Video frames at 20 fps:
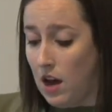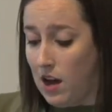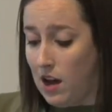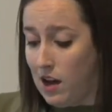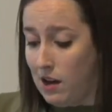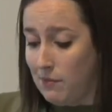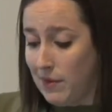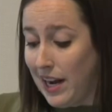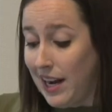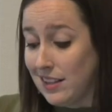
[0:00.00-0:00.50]

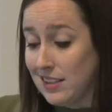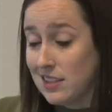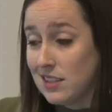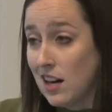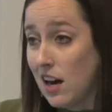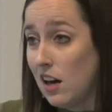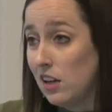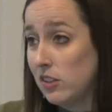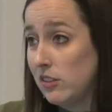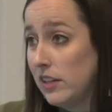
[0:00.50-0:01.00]
As
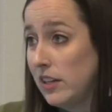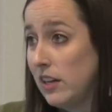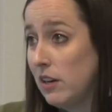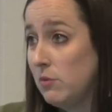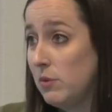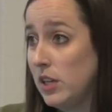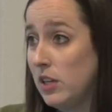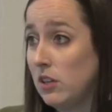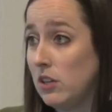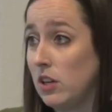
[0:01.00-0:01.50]

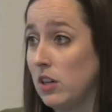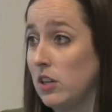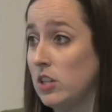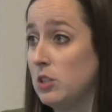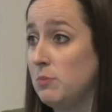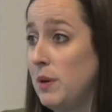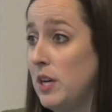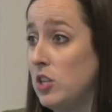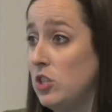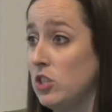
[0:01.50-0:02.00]
tolerated, we
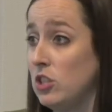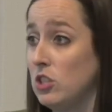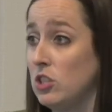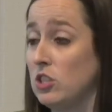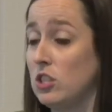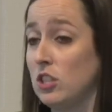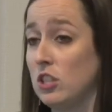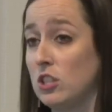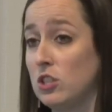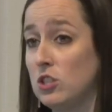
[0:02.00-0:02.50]
encourage
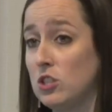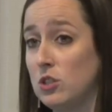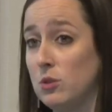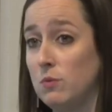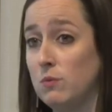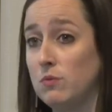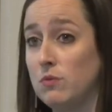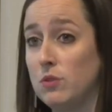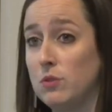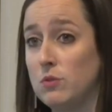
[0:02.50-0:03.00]
patients to
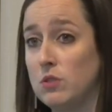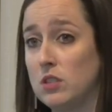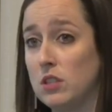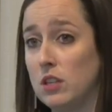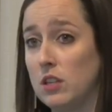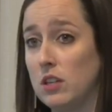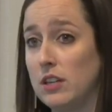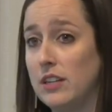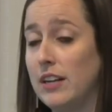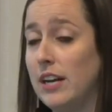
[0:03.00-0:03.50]
consume foods
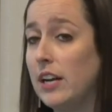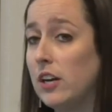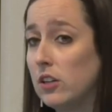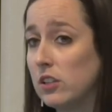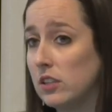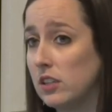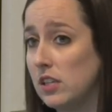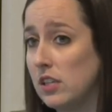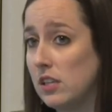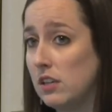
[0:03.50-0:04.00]
that are
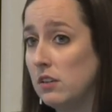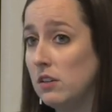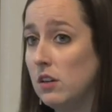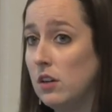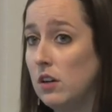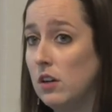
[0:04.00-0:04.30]
inherently